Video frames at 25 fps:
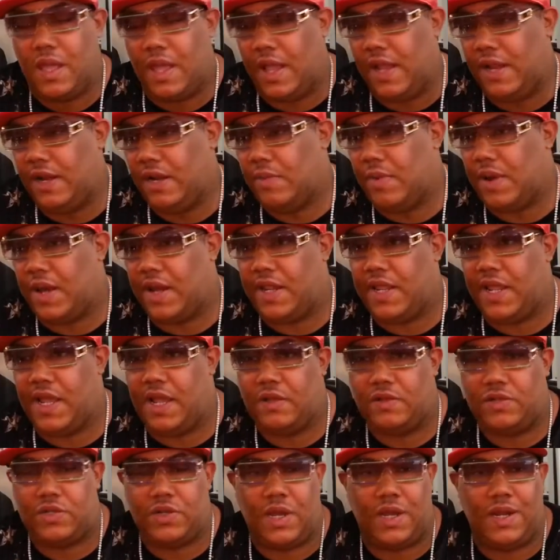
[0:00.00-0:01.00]
Ain't nobody
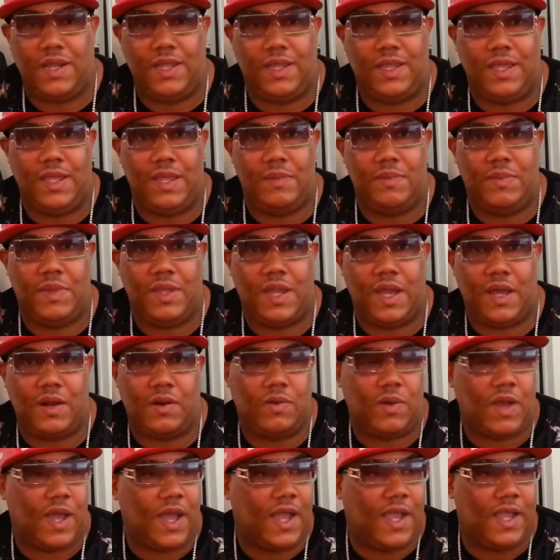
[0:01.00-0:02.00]
out trying to get me.
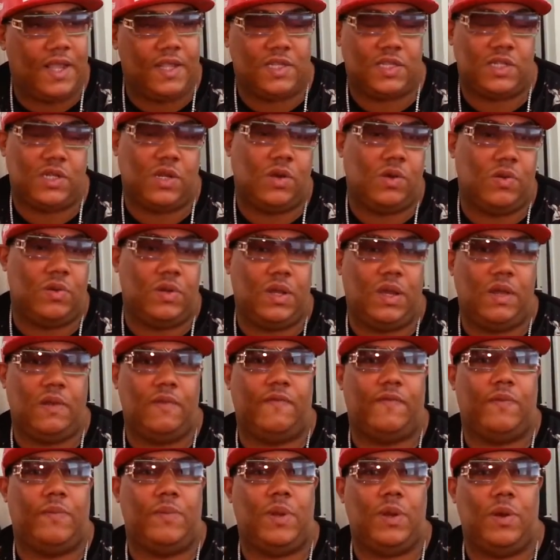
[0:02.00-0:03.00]
I ain't stole nothing
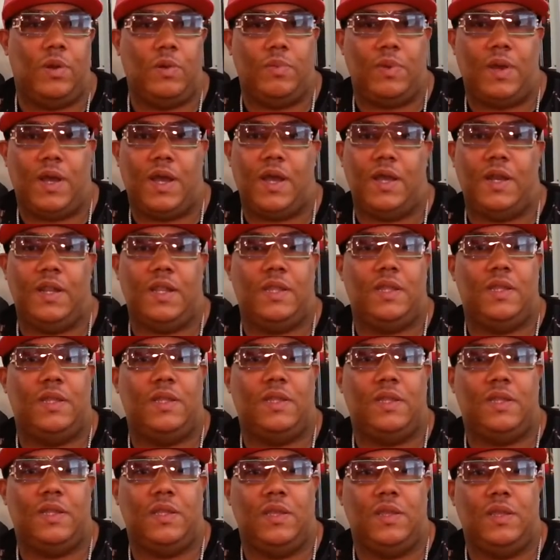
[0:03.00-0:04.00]
from nobody.
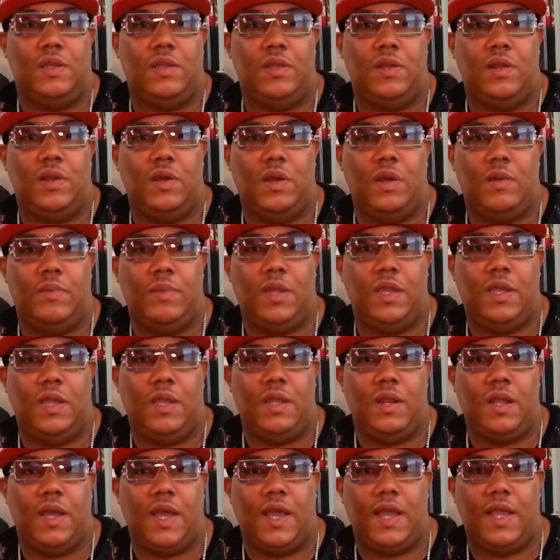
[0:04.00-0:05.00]
You know what I
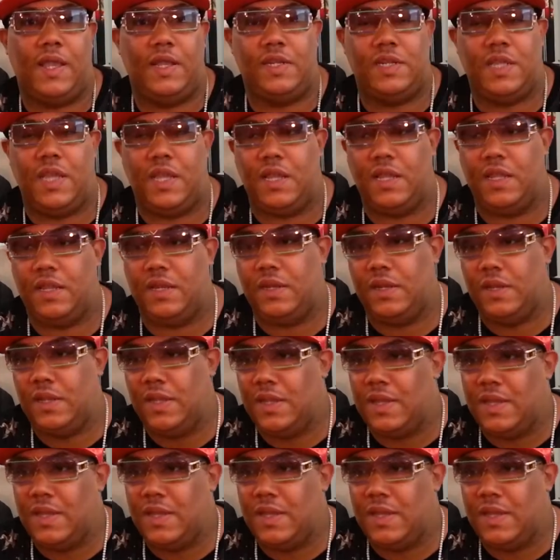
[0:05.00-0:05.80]
mean? I ain't taking,